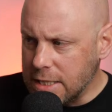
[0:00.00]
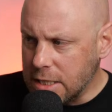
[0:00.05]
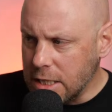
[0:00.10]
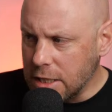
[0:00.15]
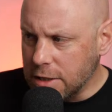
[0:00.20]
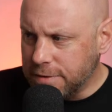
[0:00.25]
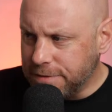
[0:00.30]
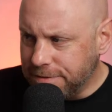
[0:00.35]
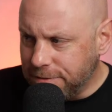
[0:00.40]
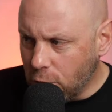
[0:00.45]

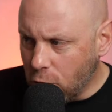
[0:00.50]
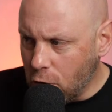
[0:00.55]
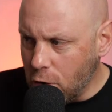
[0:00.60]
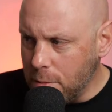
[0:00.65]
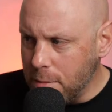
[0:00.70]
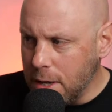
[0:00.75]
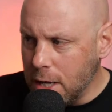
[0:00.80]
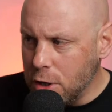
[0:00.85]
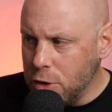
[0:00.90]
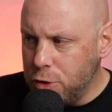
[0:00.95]
is
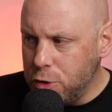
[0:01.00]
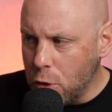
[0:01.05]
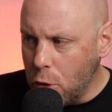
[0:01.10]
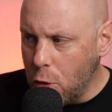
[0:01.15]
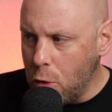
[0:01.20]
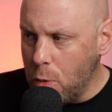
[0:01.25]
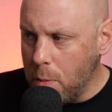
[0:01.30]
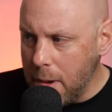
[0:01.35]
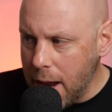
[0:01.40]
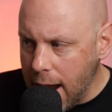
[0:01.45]
Foreman
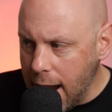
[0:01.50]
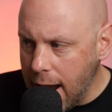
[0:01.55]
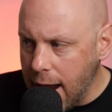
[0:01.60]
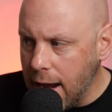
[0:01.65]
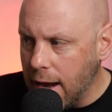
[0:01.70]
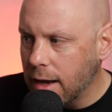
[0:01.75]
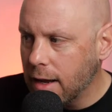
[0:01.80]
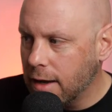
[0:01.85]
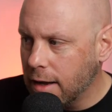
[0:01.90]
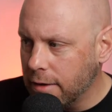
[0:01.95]

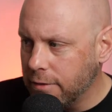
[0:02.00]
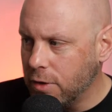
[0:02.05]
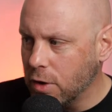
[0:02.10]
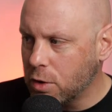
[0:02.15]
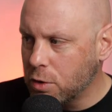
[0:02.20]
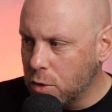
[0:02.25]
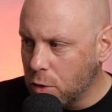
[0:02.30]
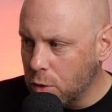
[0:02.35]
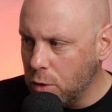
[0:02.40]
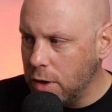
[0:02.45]
Dome of the
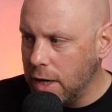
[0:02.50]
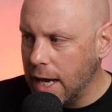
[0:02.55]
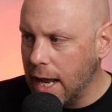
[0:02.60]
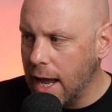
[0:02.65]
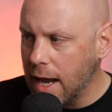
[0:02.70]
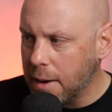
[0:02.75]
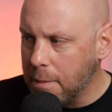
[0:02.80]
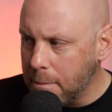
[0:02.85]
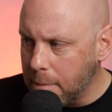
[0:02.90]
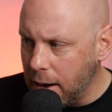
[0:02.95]

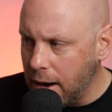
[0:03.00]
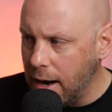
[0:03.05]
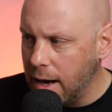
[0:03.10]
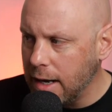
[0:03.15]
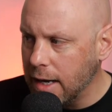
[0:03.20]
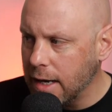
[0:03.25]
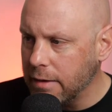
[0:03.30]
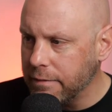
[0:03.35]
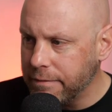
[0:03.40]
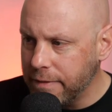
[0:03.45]
Kodiak
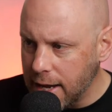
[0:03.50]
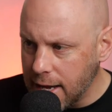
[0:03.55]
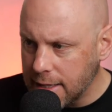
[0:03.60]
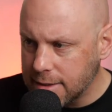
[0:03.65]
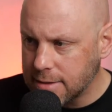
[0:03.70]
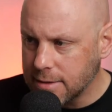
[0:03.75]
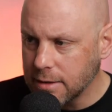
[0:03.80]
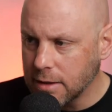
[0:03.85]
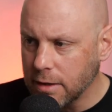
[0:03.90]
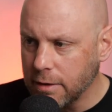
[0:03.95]
mining
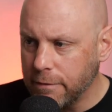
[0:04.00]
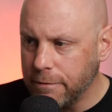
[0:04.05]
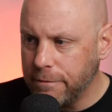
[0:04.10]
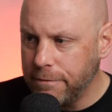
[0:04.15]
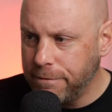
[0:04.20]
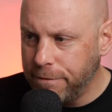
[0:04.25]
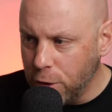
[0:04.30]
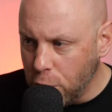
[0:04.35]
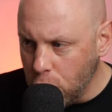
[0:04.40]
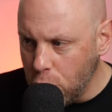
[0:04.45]
vessel,
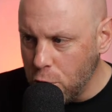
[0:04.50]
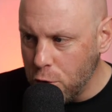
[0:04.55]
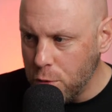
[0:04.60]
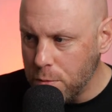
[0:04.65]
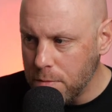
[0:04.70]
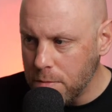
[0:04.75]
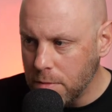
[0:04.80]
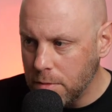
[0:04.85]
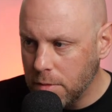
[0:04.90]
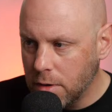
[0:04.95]

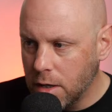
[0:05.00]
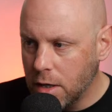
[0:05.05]
Flume.